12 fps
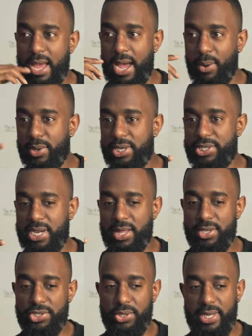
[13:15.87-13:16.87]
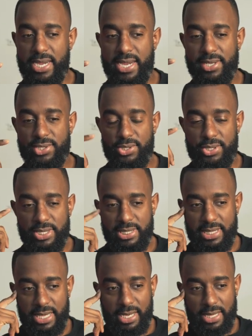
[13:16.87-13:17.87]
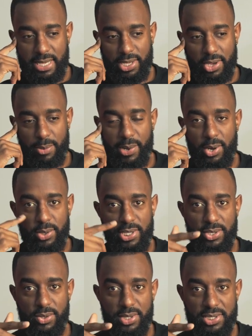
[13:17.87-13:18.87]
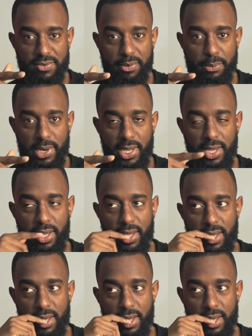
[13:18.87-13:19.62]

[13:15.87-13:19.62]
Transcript: I want to challenge you guys to just think like, yo, am I only doing this for money?